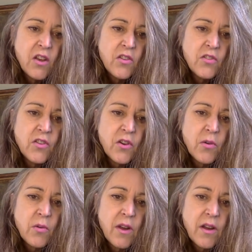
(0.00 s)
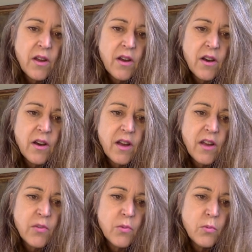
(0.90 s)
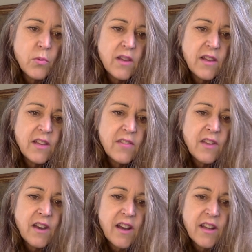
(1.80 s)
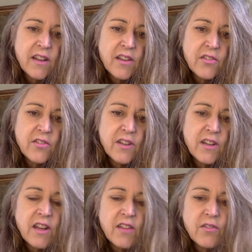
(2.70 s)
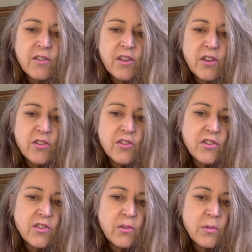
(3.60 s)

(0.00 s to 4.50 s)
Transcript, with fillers: So uh, as we leave the high country and head for the ocean,